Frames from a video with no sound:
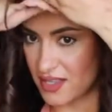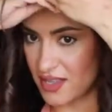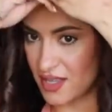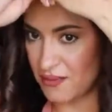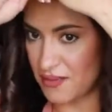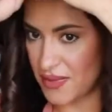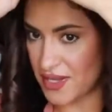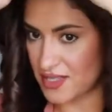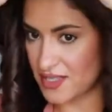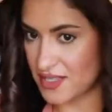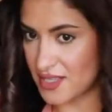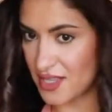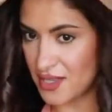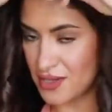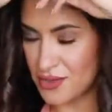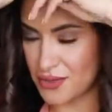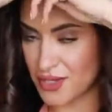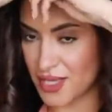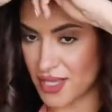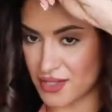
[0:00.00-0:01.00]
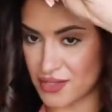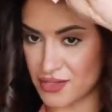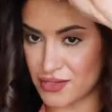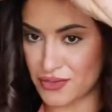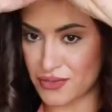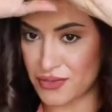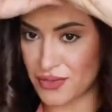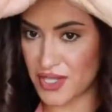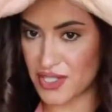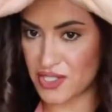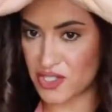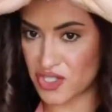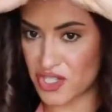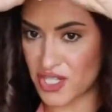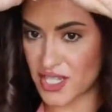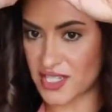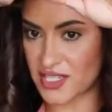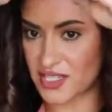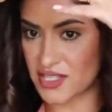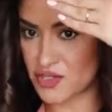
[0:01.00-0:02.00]
The best thing you can do is
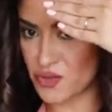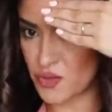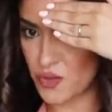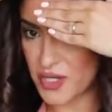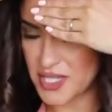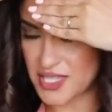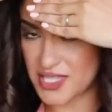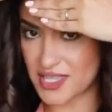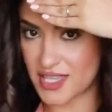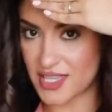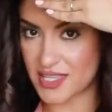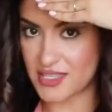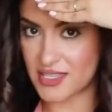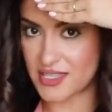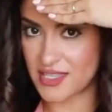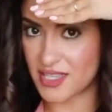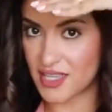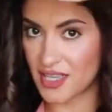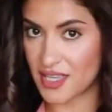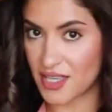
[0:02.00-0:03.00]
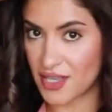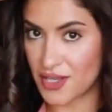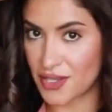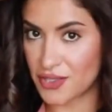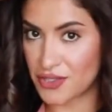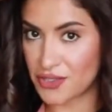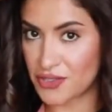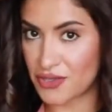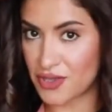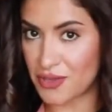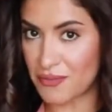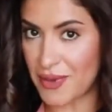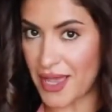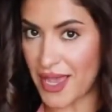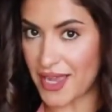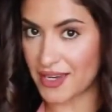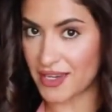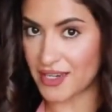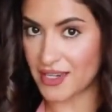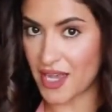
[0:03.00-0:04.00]
just twist this to the
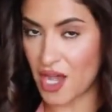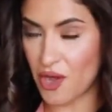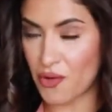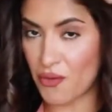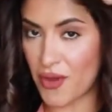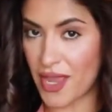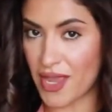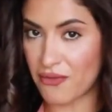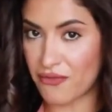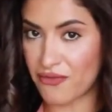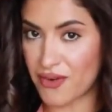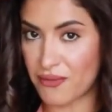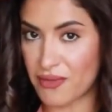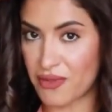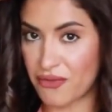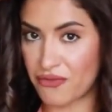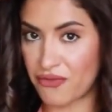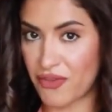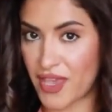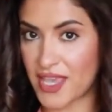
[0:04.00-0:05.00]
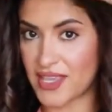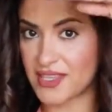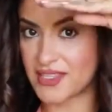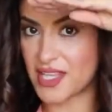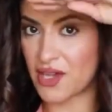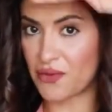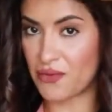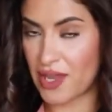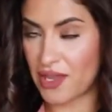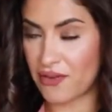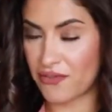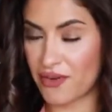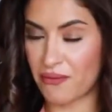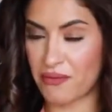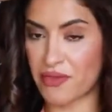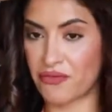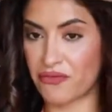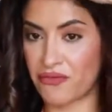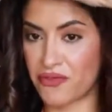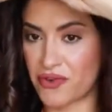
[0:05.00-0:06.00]
back, away from the face, away
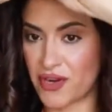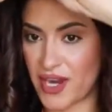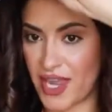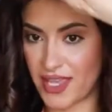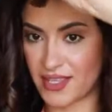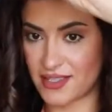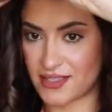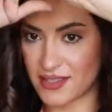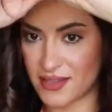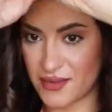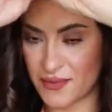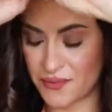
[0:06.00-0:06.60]
from the forehead.